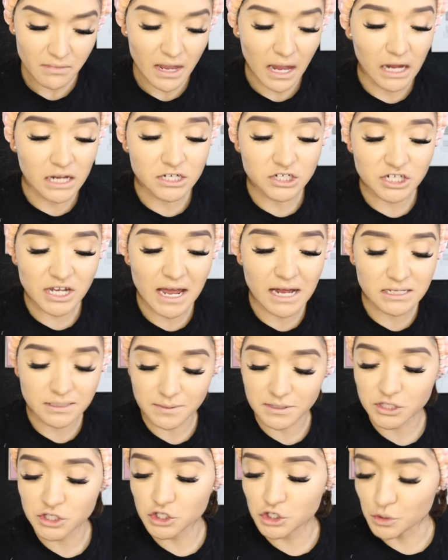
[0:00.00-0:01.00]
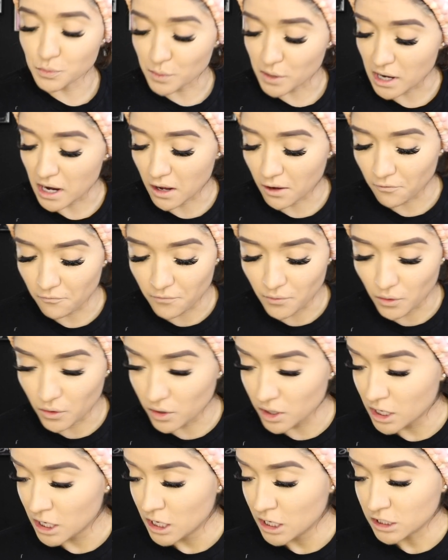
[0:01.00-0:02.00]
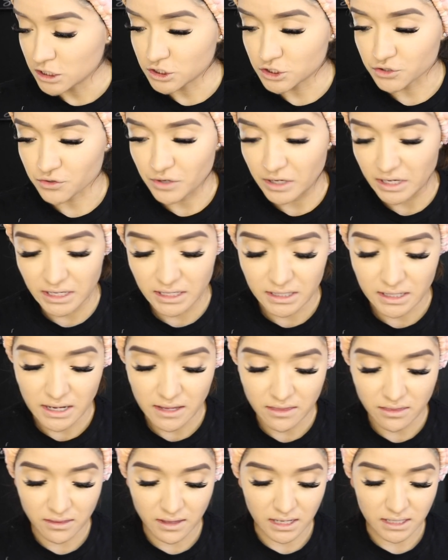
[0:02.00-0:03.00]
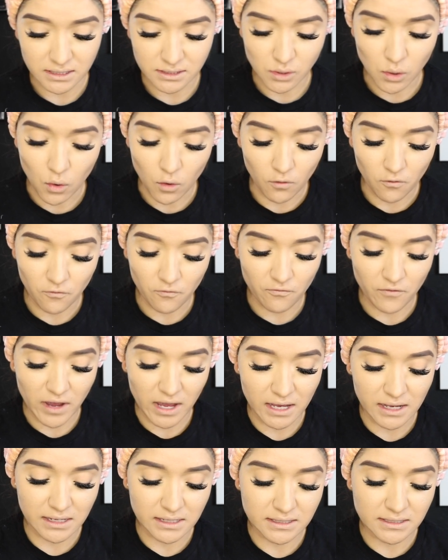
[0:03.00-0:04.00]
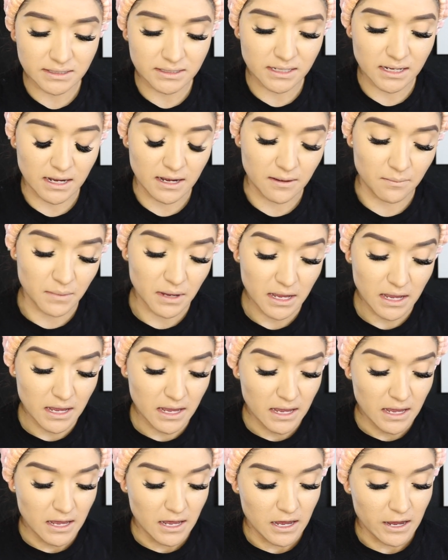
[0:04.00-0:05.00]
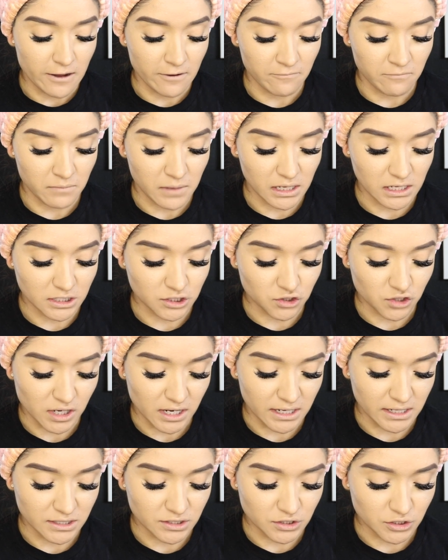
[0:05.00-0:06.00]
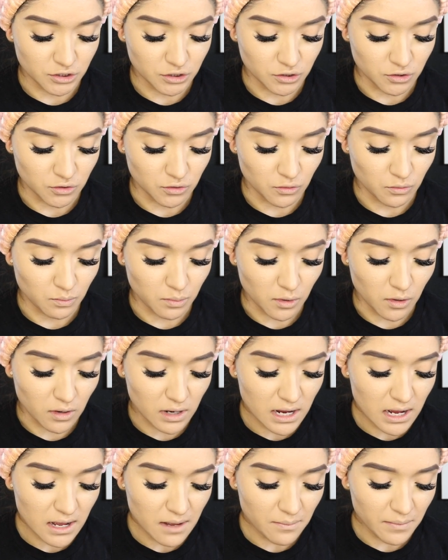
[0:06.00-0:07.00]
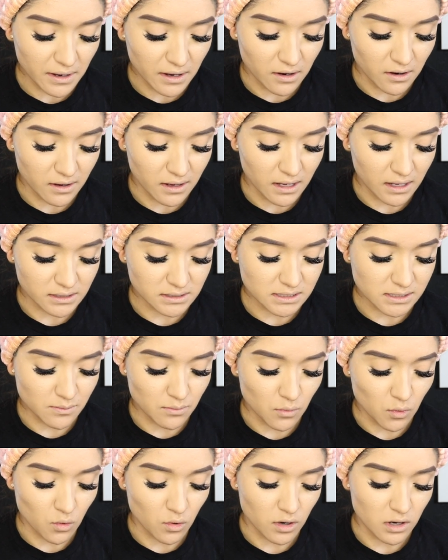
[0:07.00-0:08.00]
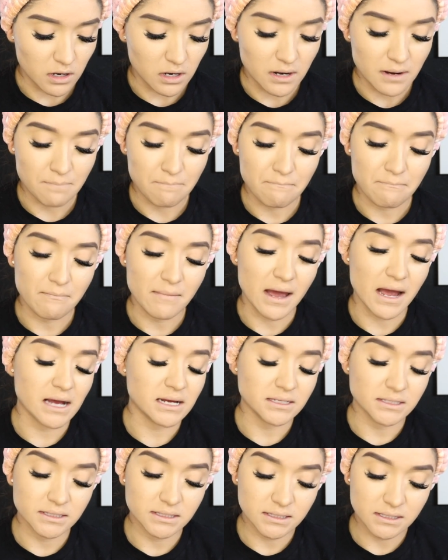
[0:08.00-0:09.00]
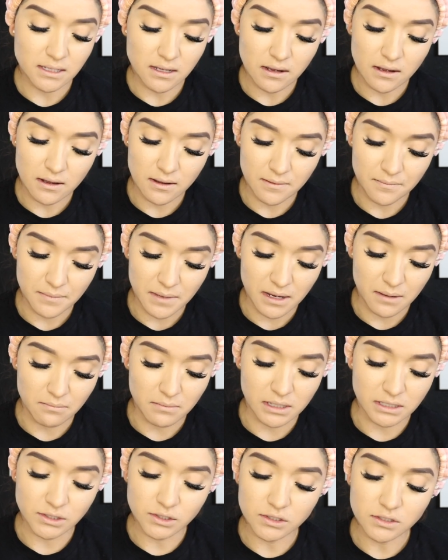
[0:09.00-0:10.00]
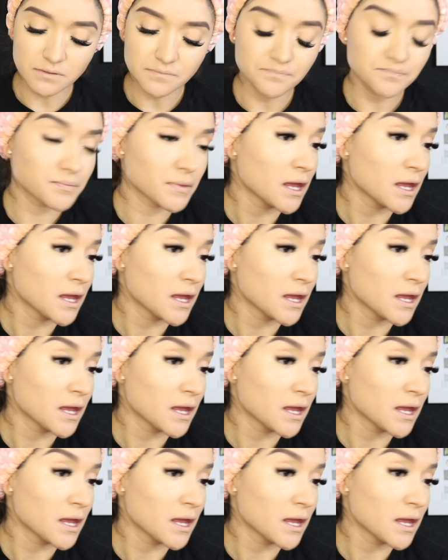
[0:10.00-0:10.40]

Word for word: And she has been super helpful during this whole phase um, of me trying to bulk up and get some more mass um, and muscle.